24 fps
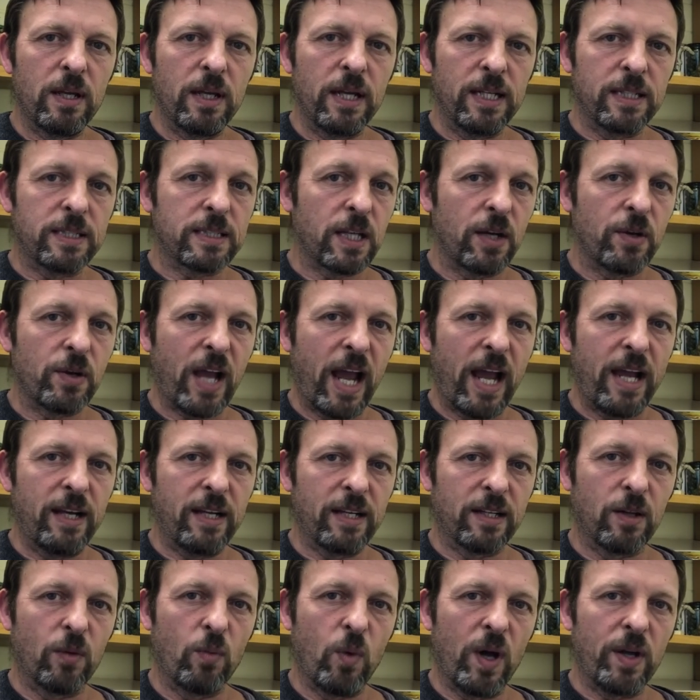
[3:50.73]
"It's okay,
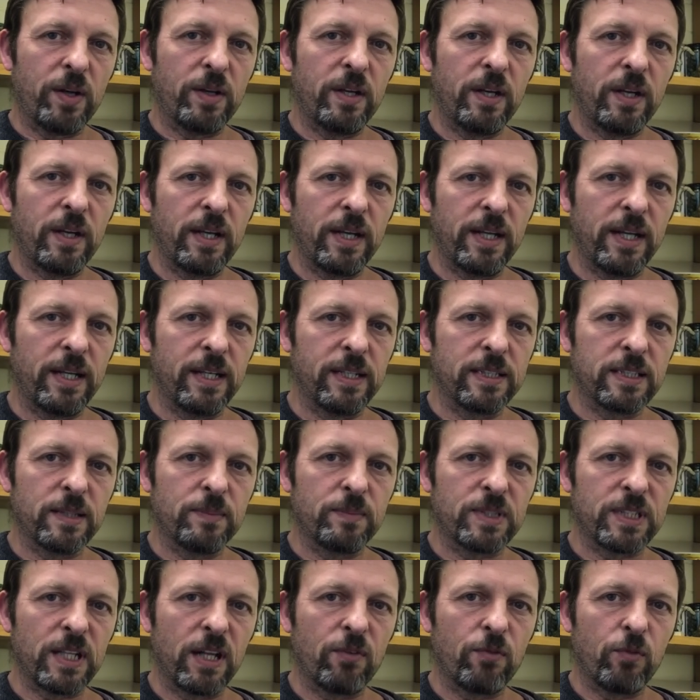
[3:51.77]
little one," he hears
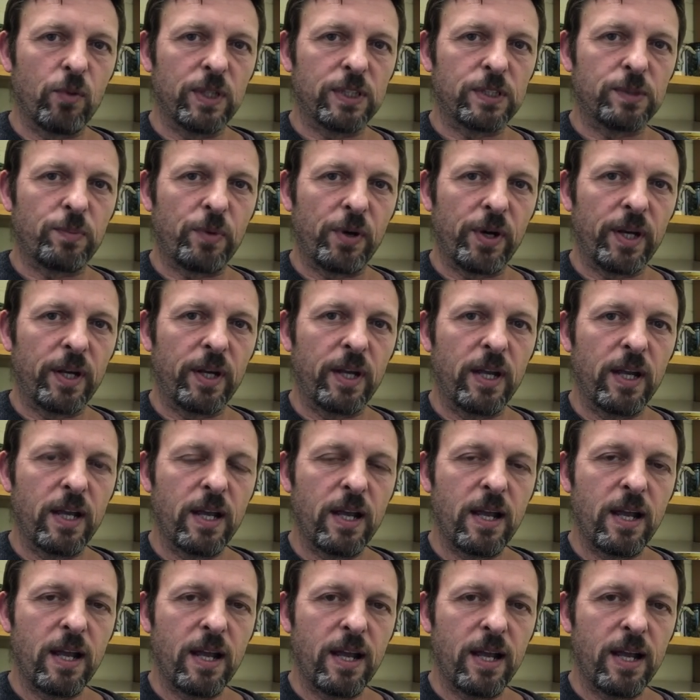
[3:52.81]
himself whispering.
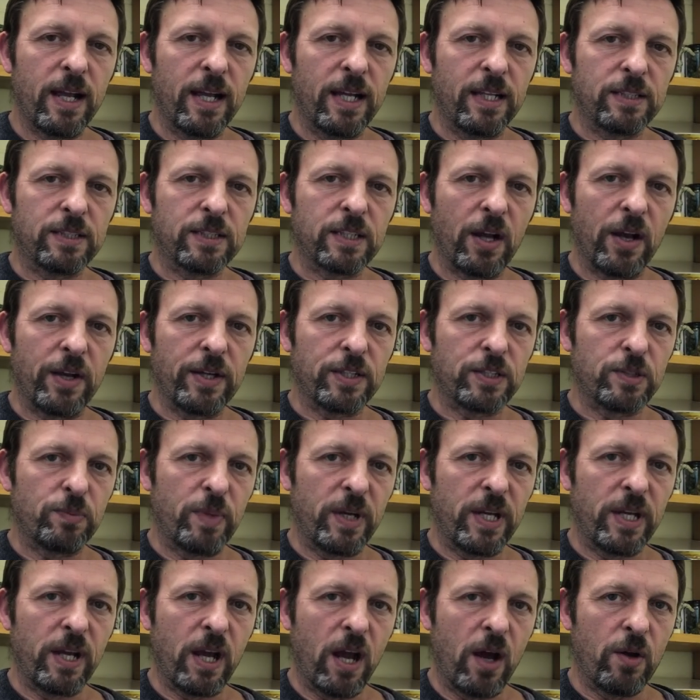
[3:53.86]
"It's going to
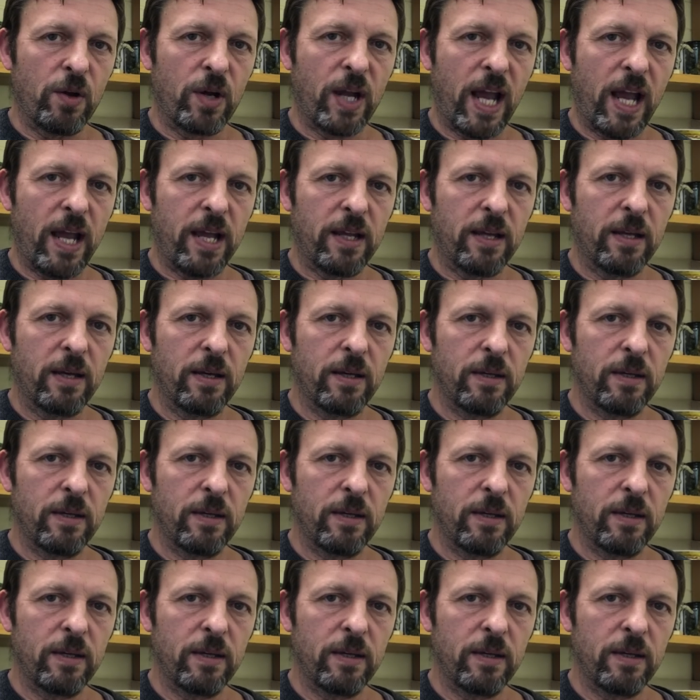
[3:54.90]
be okay."